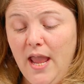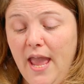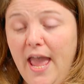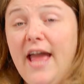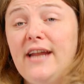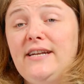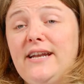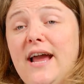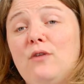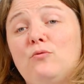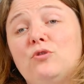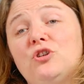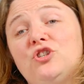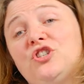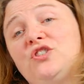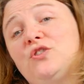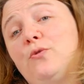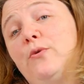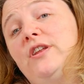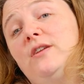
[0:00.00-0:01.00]
And now we're
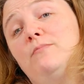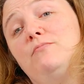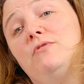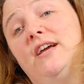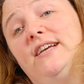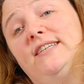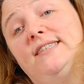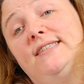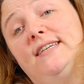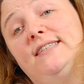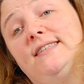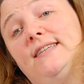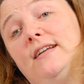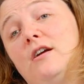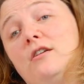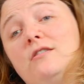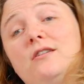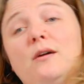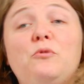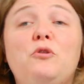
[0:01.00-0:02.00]
just going to place this in
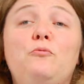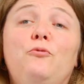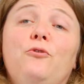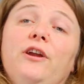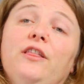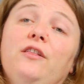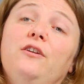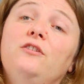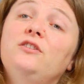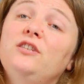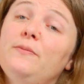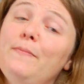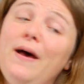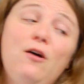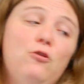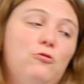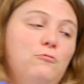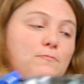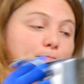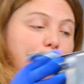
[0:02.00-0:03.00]
our double boiler to
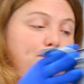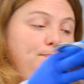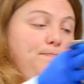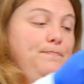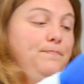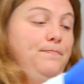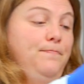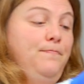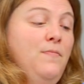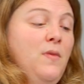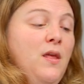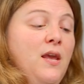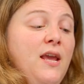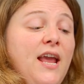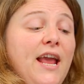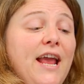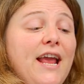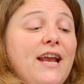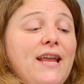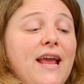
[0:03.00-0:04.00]
melt.
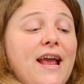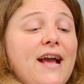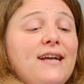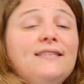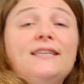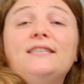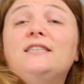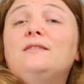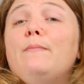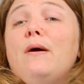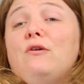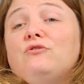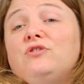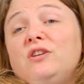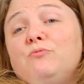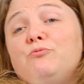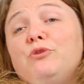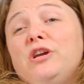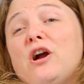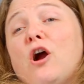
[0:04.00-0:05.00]
And as it's
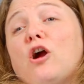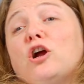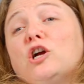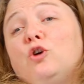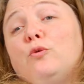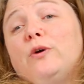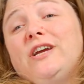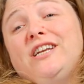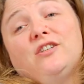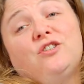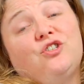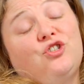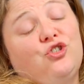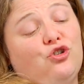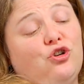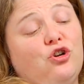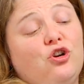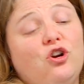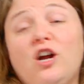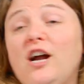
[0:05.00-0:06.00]
melting, we are going to
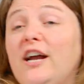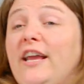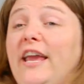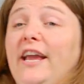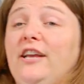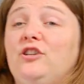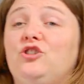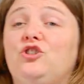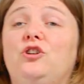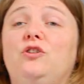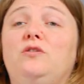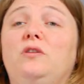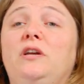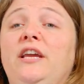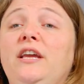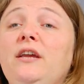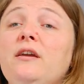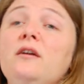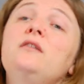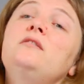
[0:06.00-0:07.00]
stir
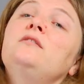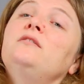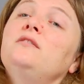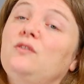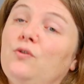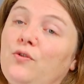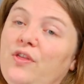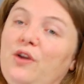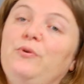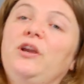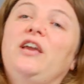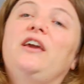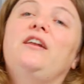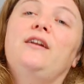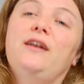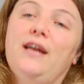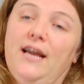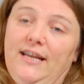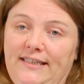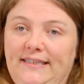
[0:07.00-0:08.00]
occasionally so that we get
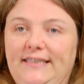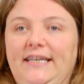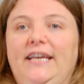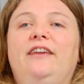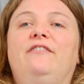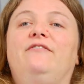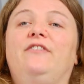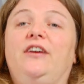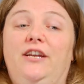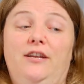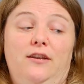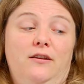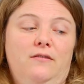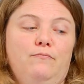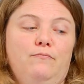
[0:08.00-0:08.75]
a nice even